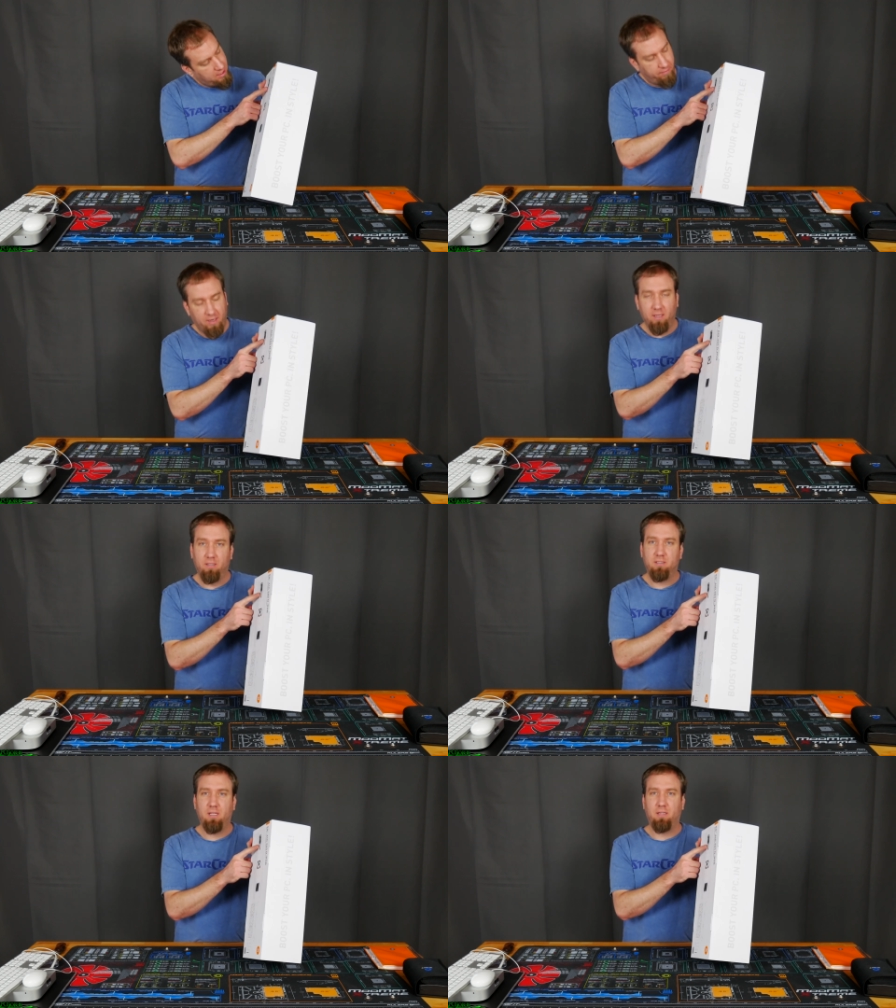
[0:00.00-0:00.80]
of it, it
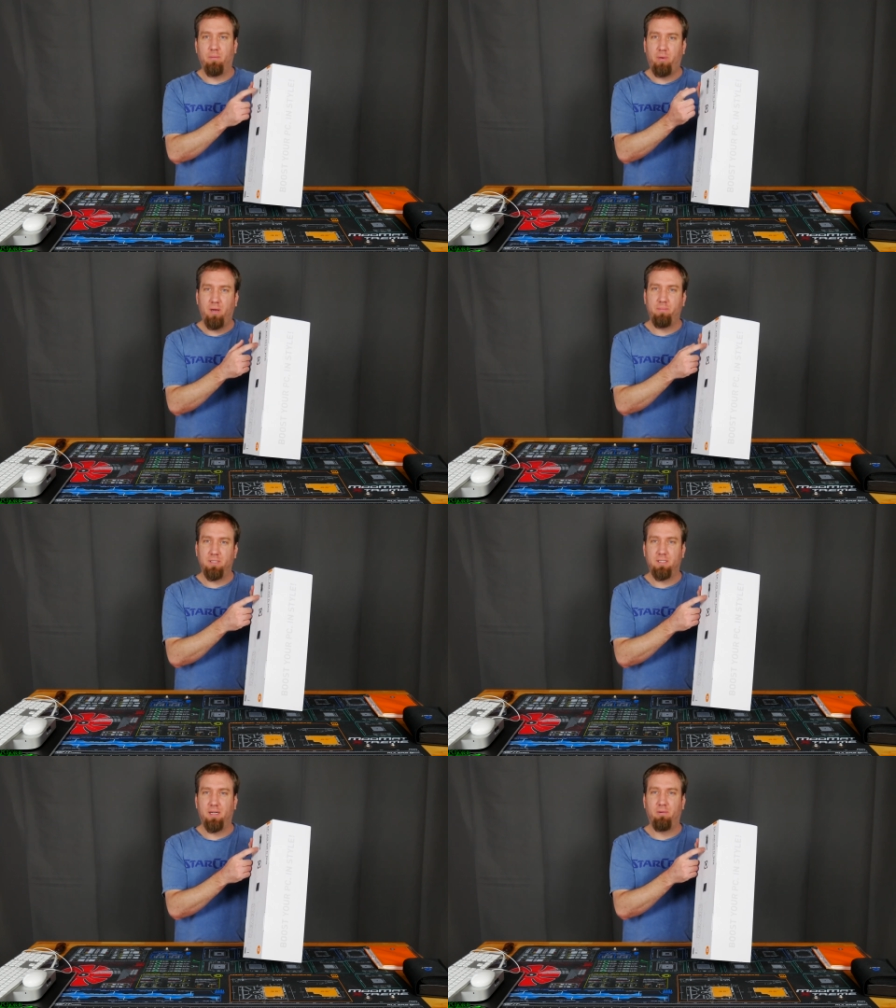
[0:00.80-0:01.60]
looks like the pump is
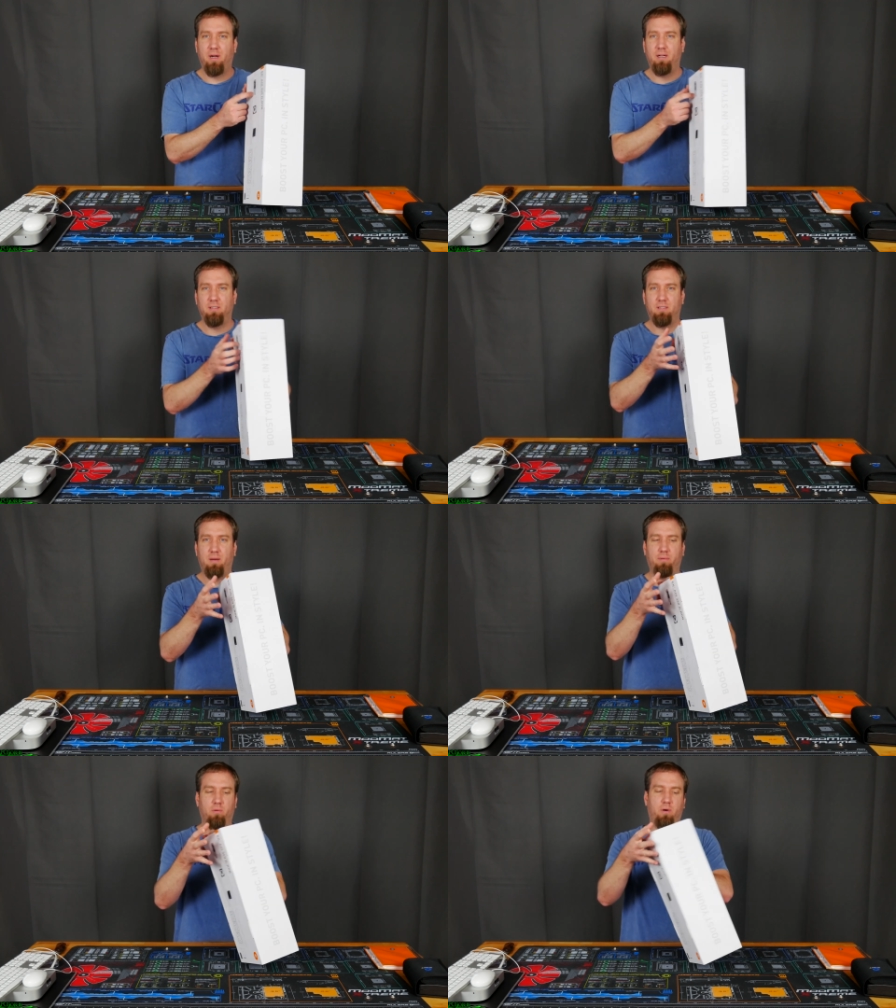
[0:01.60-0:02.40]
sitting right on
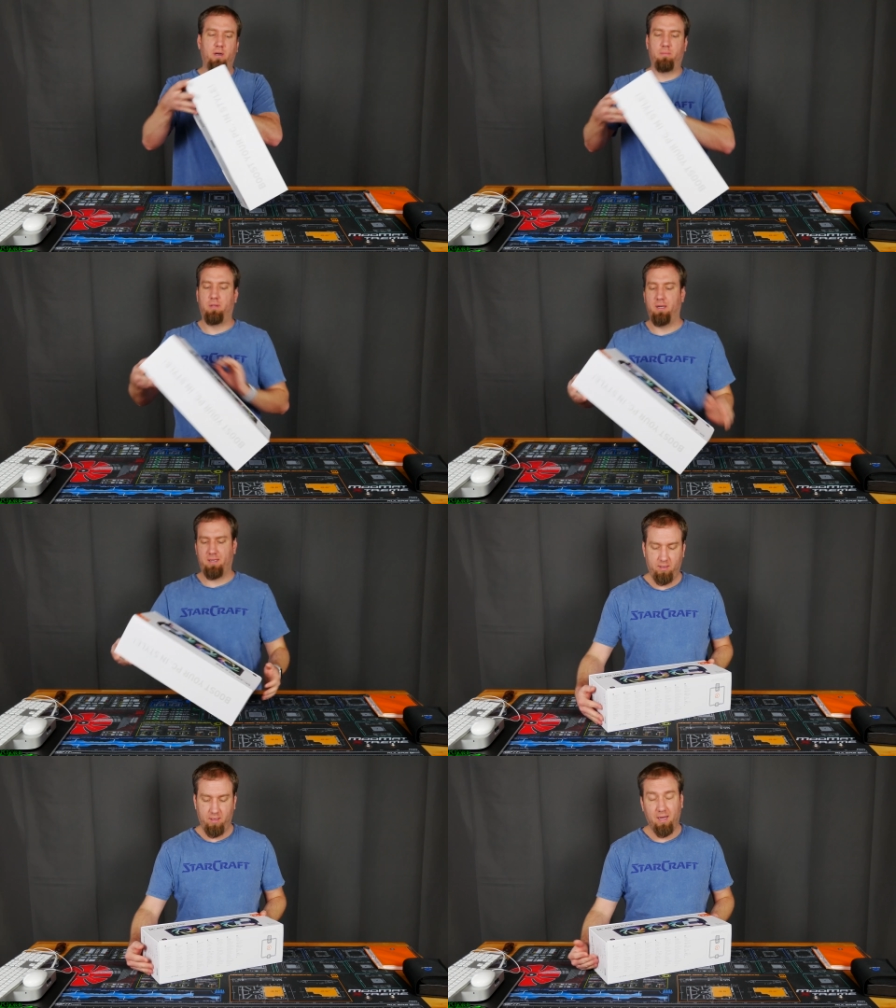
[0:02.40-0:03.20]
top of the water block,
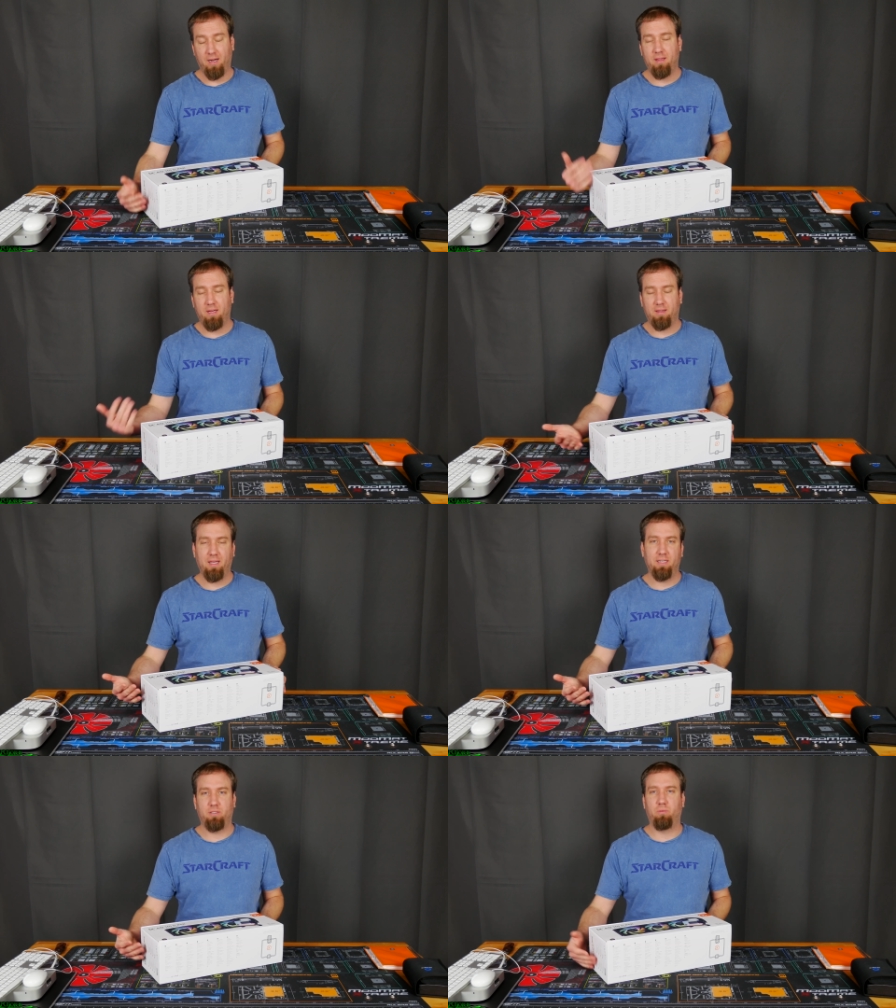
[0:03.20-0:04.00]
and I thought
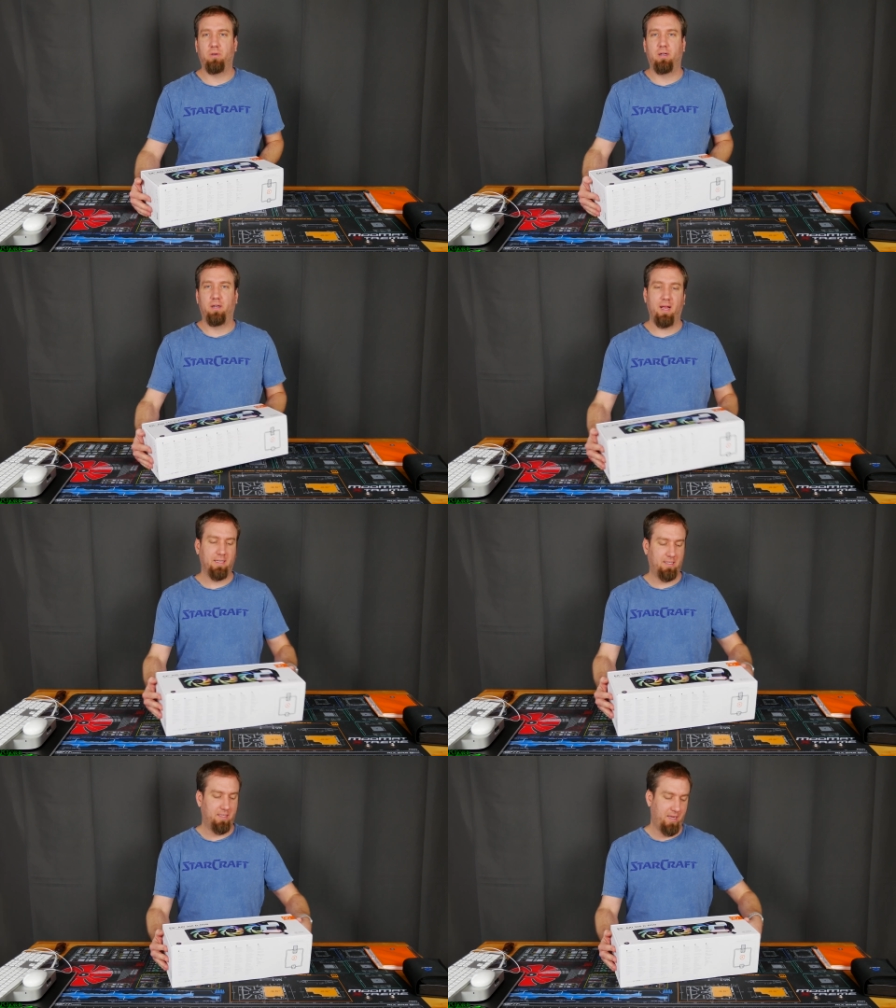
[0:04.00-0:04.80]
that's what
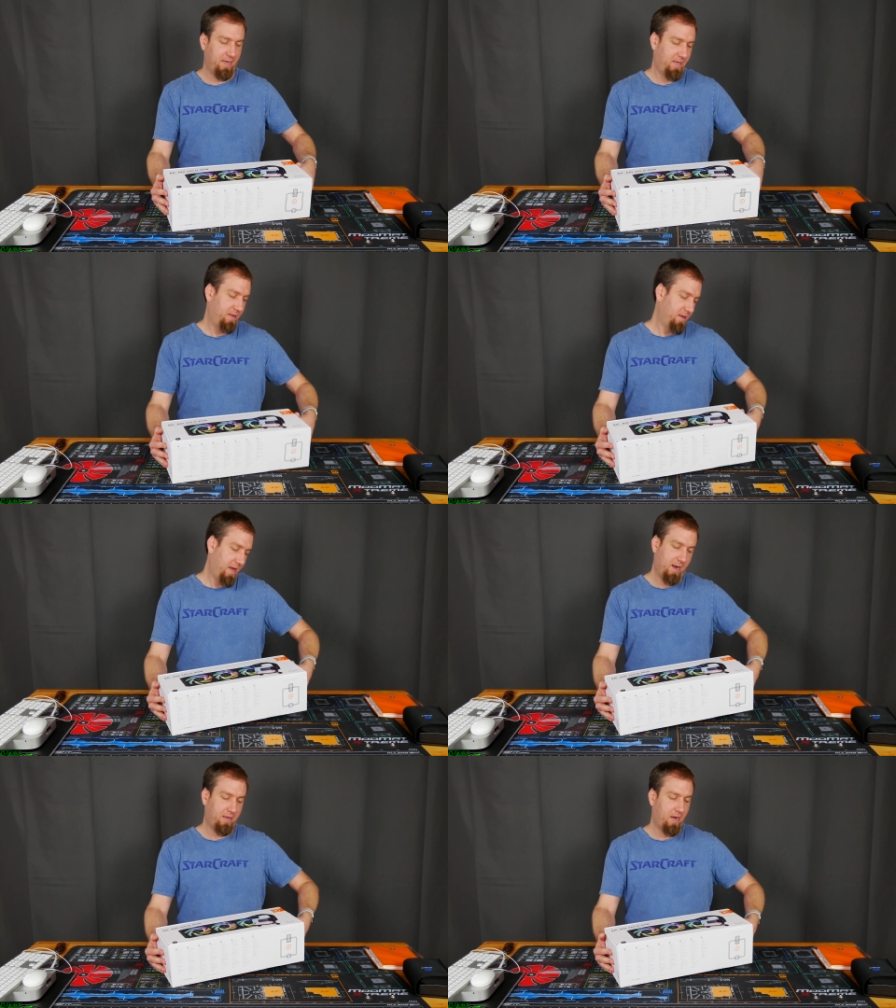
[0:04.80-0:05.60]
Asetek
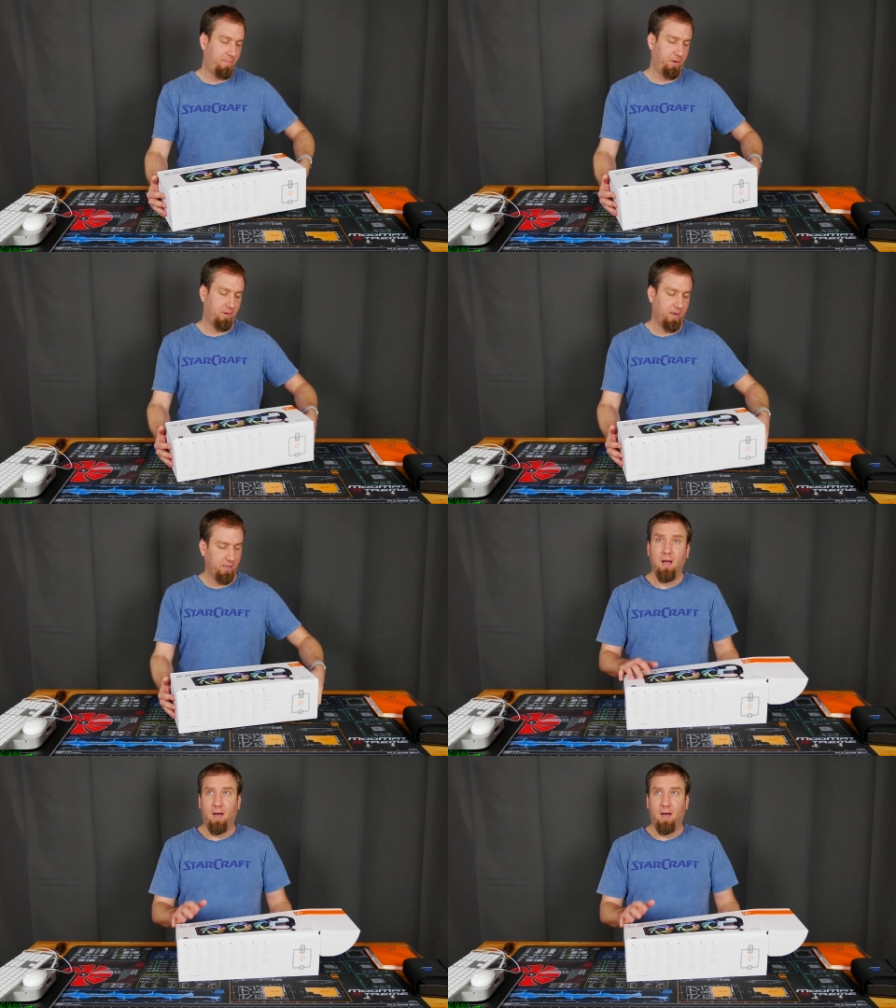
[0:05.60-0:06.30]
had copyrighted.